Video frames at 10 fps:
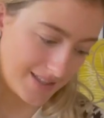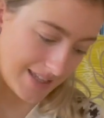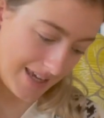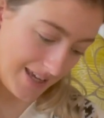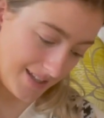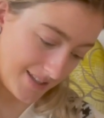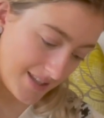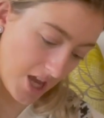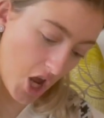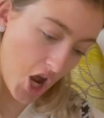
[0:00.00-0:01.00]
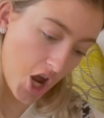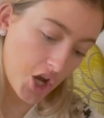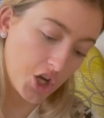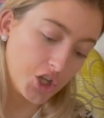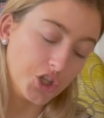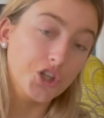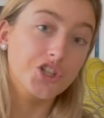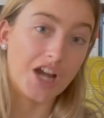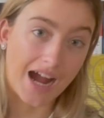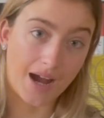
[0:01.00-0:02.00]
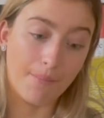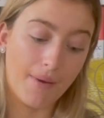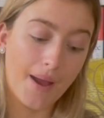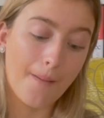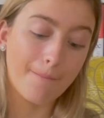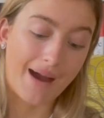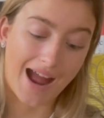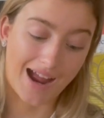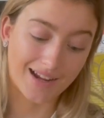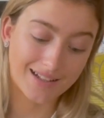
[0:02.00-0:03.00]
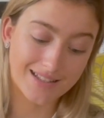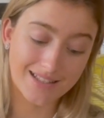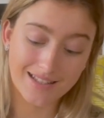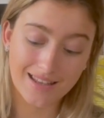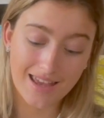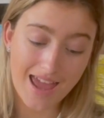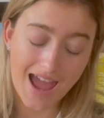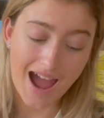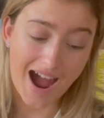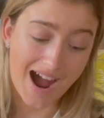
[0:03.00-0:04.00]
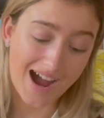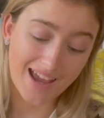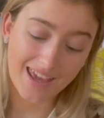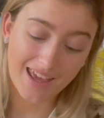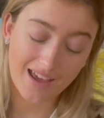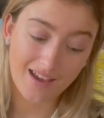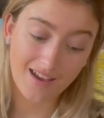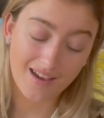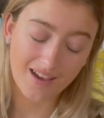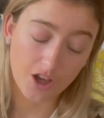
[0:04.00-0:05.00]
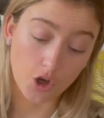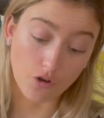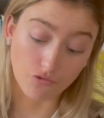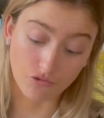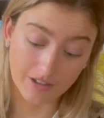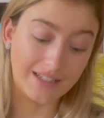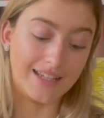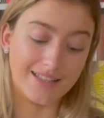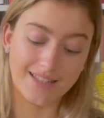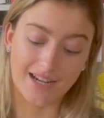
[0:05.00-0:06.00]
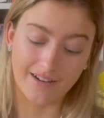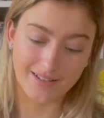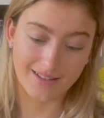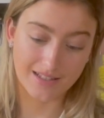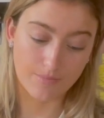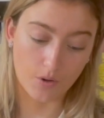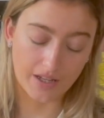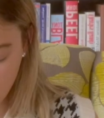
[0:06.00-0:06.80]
It is jam-packed. I got really into diaries at this point.